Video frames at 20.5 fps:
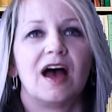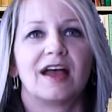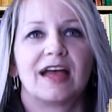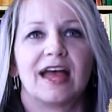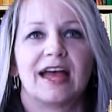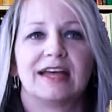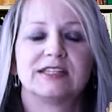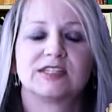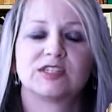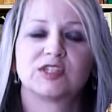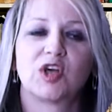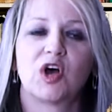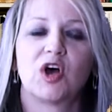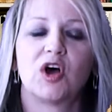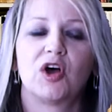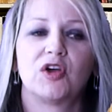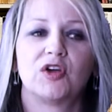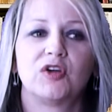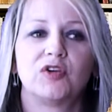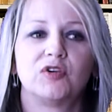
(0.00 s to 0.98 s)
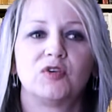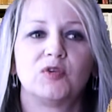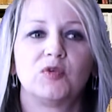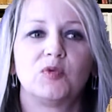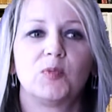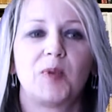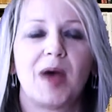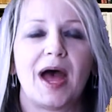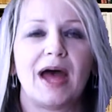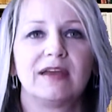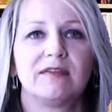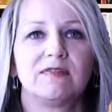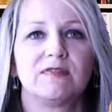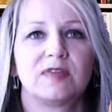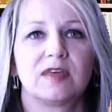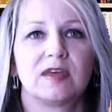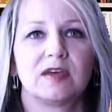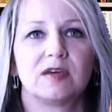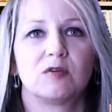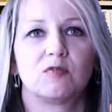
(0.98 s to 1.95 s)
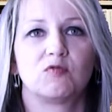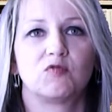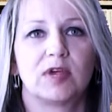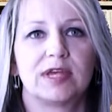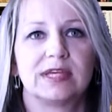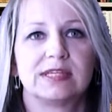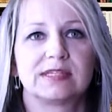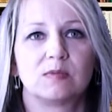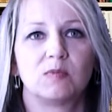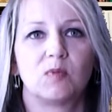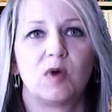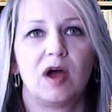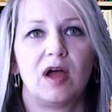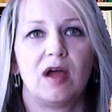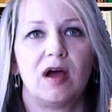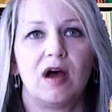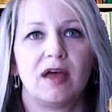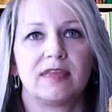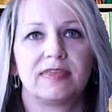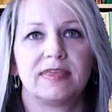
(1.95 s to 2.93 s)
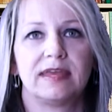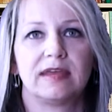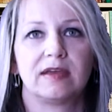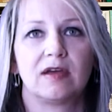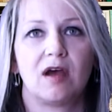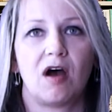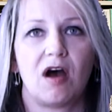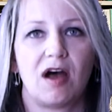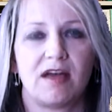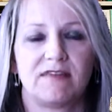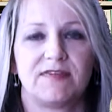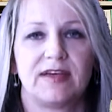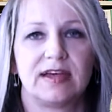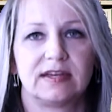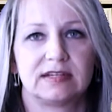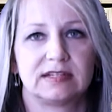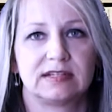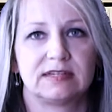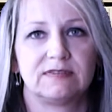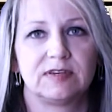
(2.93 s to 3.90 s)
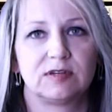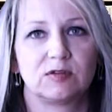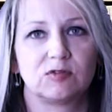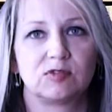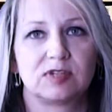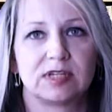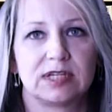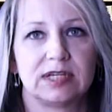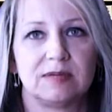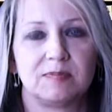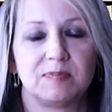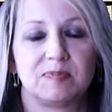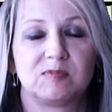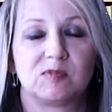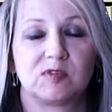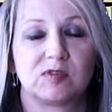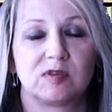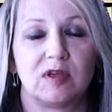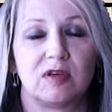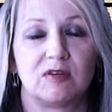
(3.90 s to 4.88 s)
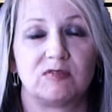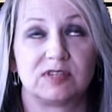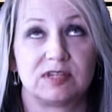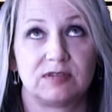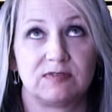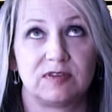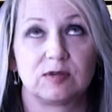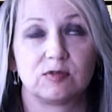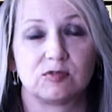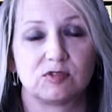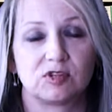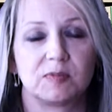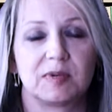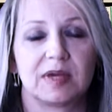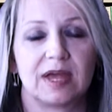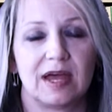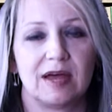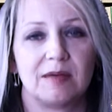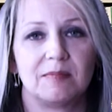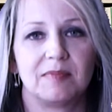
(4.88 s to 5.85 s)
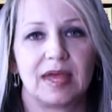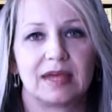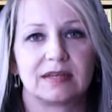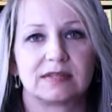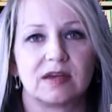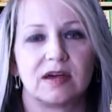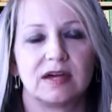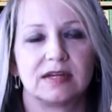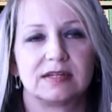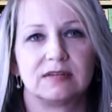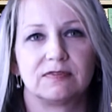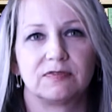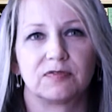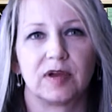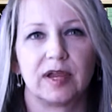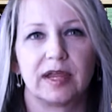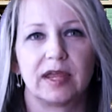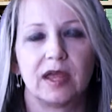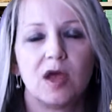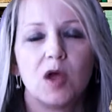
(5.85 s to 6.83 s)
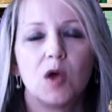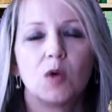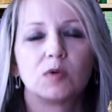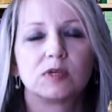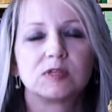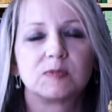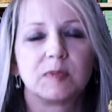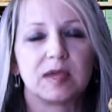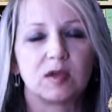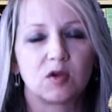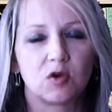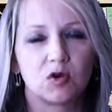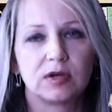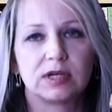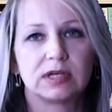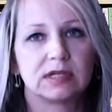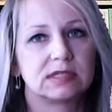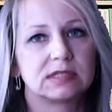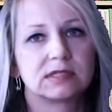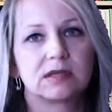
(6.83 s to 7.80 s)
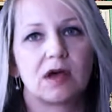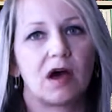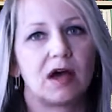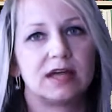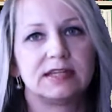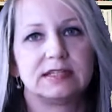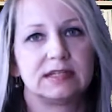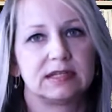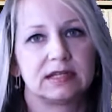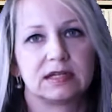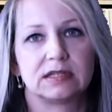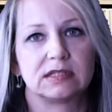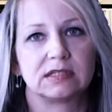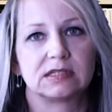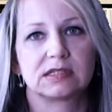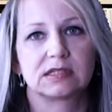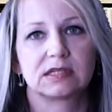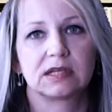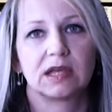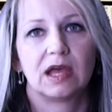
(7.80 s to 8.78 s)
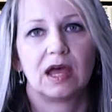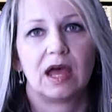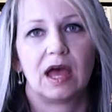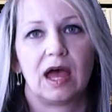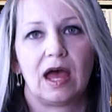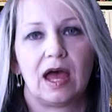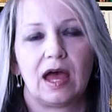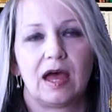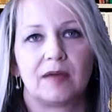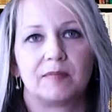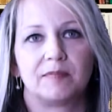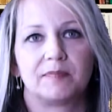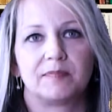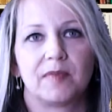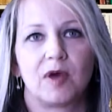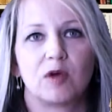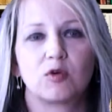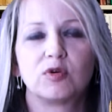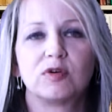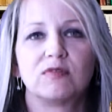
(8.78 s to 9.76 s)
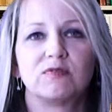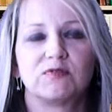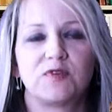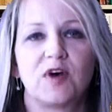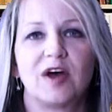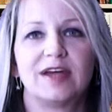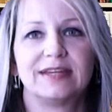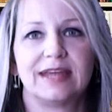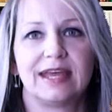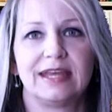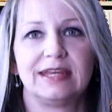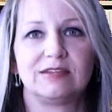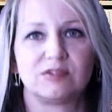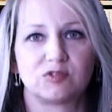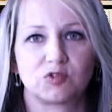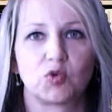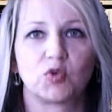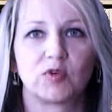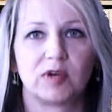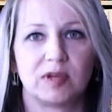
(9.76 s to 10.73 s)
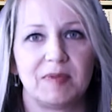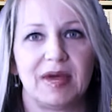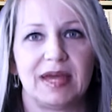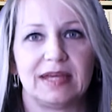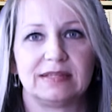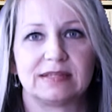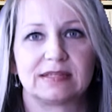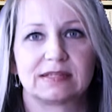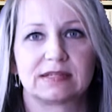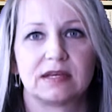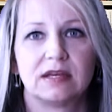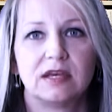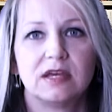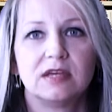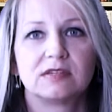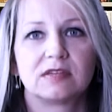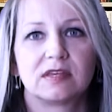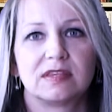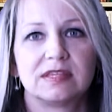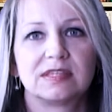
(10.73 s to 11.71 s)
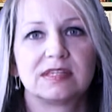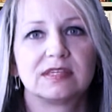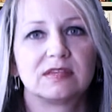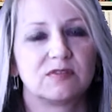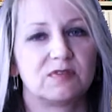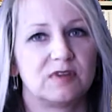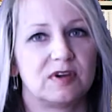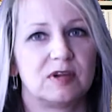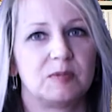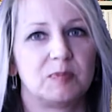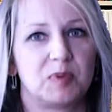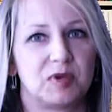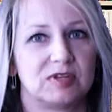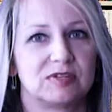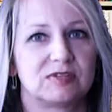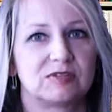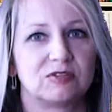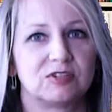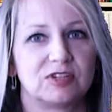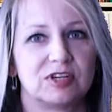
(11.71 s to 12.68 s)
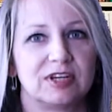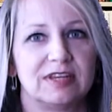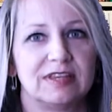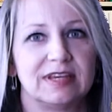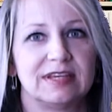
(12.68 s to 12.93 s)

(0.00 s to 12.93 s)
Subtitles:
Okay, so part of the reason why I think I found it difficult to become anxiety free was because I couldn't find any story based. So this is a very personal journey.